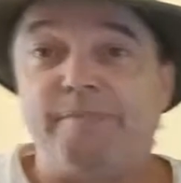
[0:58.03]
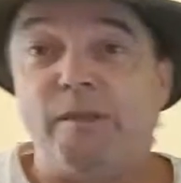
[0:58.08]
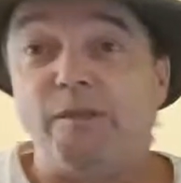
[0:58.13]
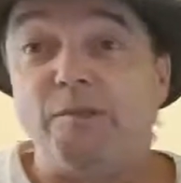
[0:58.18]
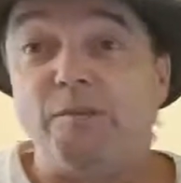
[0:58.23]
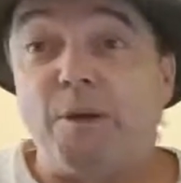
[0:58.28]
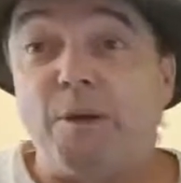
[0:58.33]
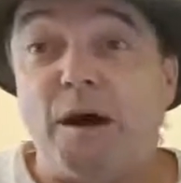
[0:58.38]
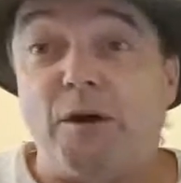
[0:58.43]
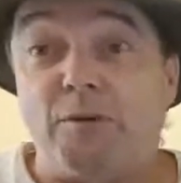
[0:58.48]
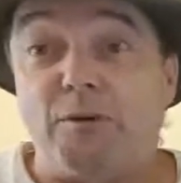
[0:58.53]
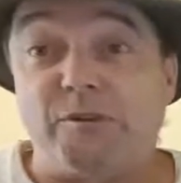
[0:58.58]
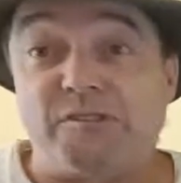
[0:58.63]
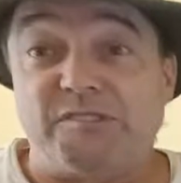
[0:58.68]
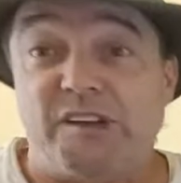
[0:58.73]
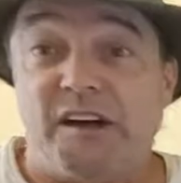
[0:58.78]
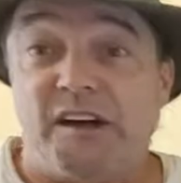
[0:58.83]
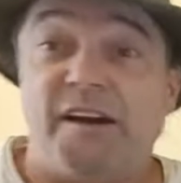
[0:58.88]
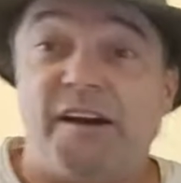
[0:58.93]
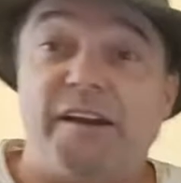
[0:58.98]
the
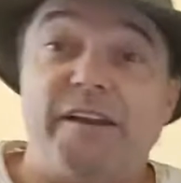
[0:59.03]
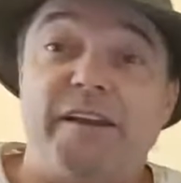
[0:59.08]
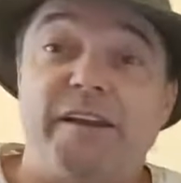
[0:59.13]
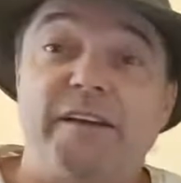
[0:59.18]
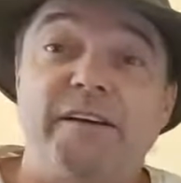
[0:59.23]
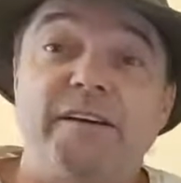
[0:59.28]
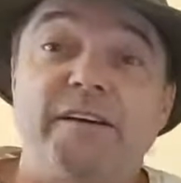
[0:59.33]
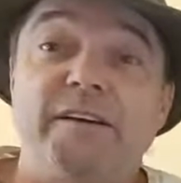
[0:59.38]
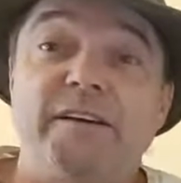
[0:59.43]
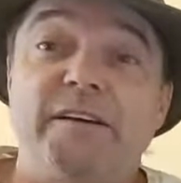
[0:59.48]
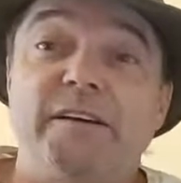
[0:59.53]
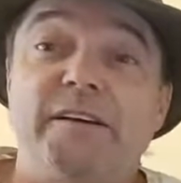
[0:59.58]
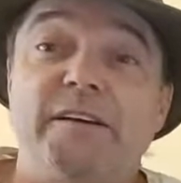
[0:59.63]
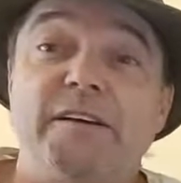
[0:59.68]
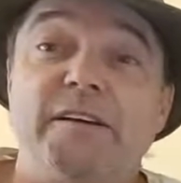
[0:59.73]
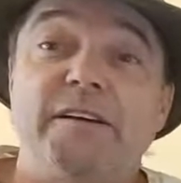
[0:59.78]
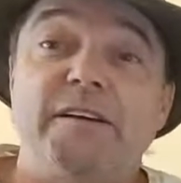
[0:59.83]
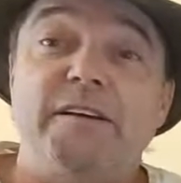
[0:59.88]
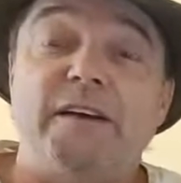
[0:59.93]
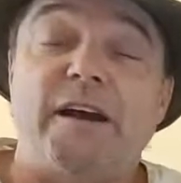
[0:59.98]
power's on.
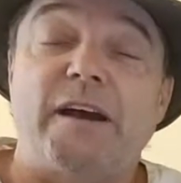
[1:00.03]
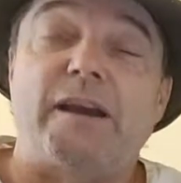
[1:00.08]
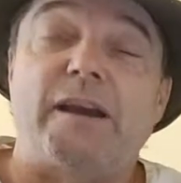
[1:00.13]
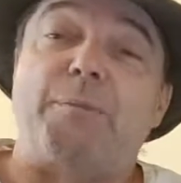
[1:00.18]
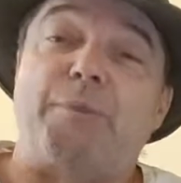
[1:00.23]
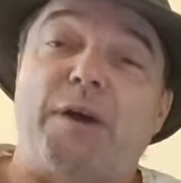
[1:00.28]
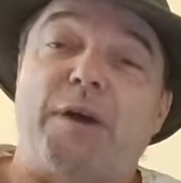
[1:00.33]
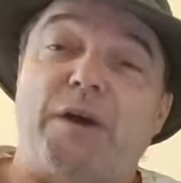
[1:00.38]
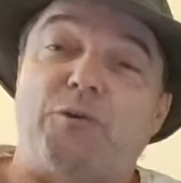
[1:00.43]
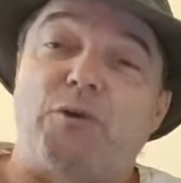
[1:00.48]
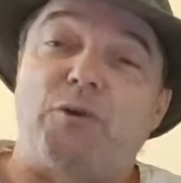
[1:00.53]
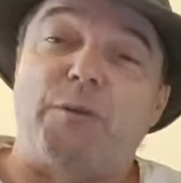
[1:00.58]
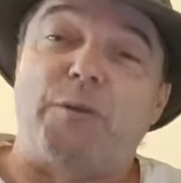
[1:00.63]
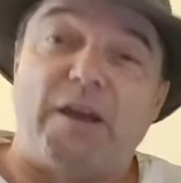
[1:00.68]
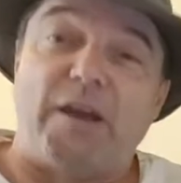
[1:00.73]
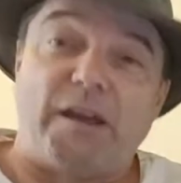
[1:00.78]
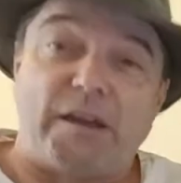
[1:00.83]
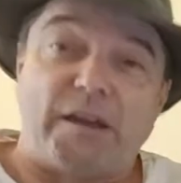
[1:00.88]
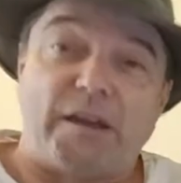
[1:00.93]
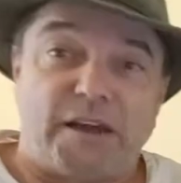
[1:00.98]
I got battery
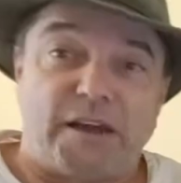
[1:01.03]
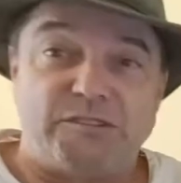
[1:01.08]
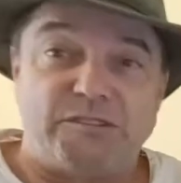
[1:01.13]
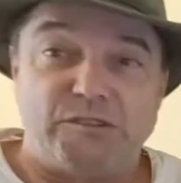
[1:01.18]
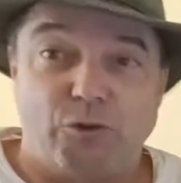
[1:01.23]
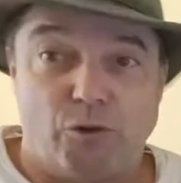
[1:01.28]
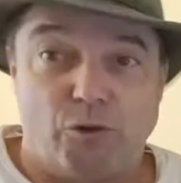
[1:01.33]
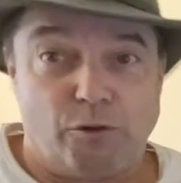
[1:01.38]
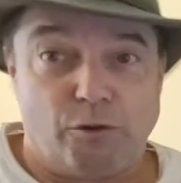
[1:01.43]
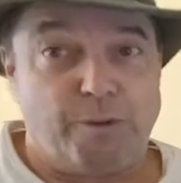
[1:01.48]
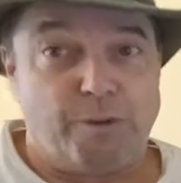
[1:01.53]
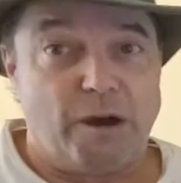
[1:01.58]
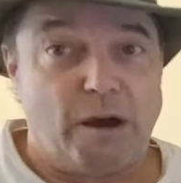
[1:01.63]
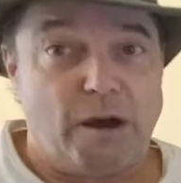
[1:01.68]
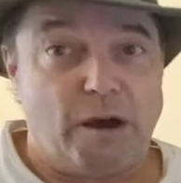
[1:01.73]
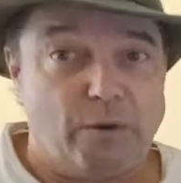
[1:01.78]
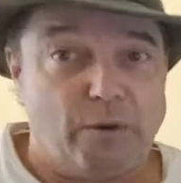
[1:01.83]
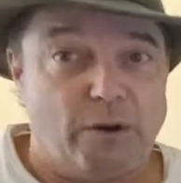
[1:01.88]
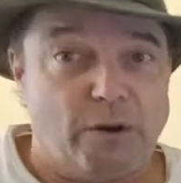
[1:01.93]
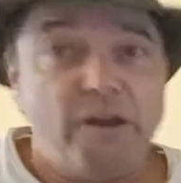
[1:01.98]
bank, I got solar
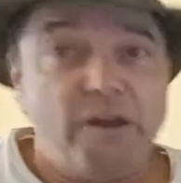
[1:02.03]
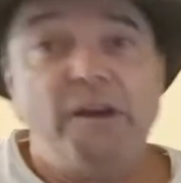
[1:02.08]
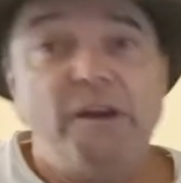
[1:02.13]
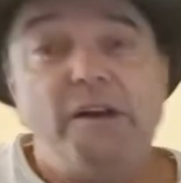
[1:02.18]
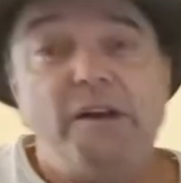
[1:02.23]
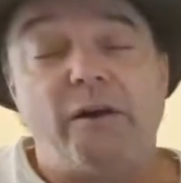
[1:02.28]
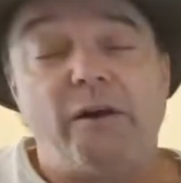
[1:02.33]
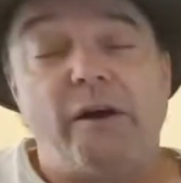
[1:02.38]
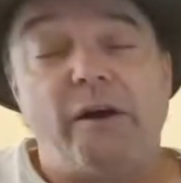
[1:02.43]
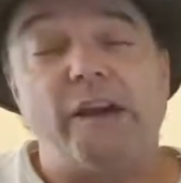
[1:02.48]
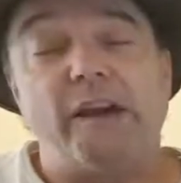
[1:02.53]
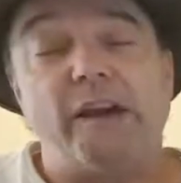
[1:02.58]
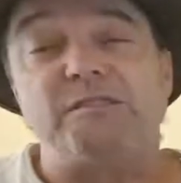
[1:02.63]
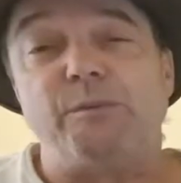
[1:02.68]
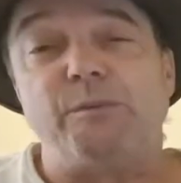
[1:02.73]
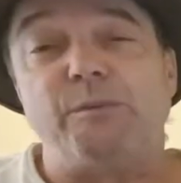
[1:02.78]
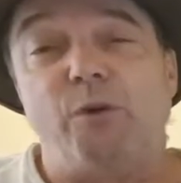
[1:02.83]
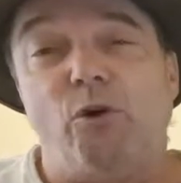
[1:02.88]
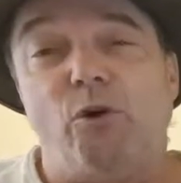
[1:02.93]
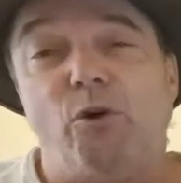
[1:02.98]
power. Now I got
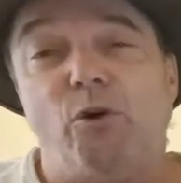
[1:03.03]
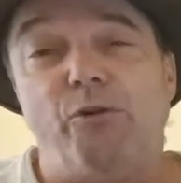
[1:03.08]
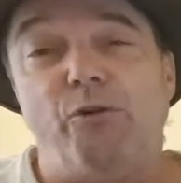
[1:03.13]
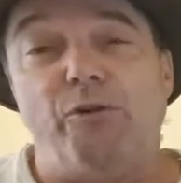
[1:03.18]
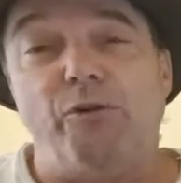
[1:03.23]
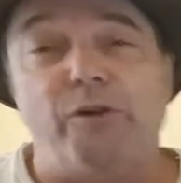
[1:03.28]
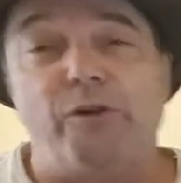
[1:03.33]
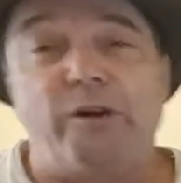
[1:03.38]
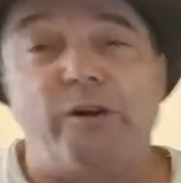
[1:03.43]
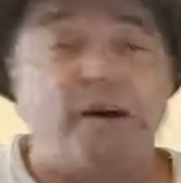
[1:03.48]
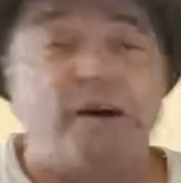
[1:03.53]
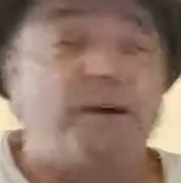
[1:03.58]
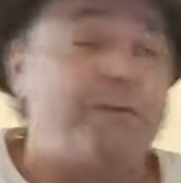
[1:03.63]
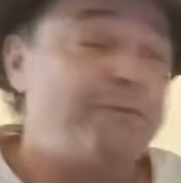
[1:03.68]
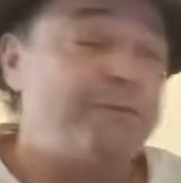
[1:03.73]
some older